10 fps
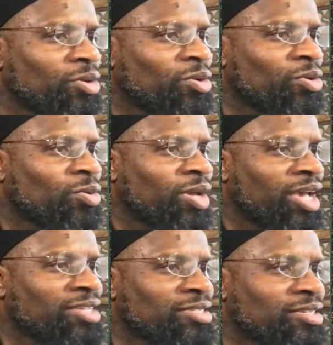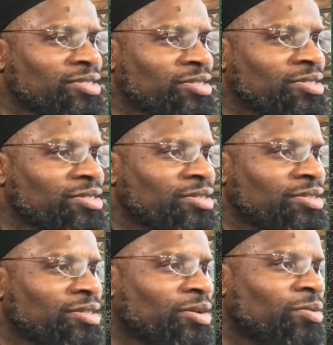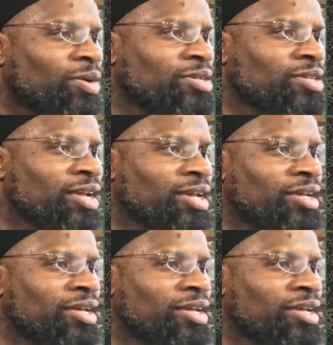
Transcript: Quiescence. Where is it at?